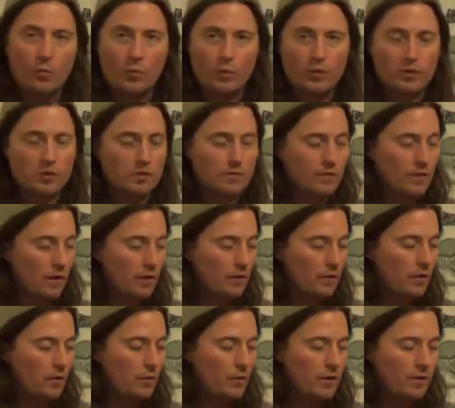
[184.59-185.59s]
Once you've gone
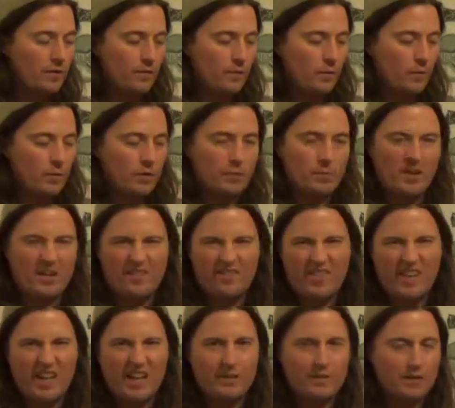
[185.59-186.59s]
all the way forward about
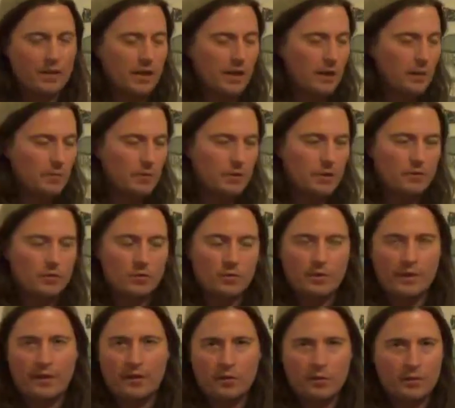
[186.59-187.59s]
5 times, whatever, do
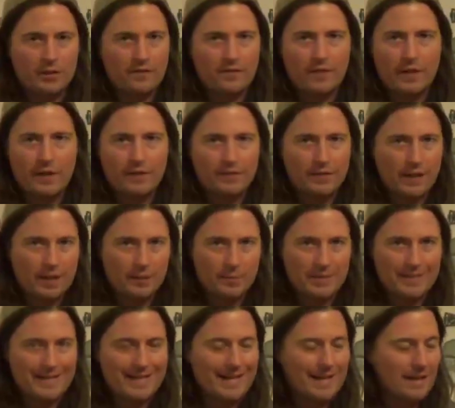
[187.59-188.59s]
it like 3 to 5
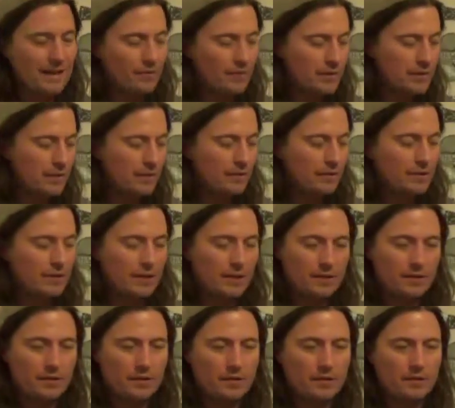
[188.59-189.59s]
times a day, every single day.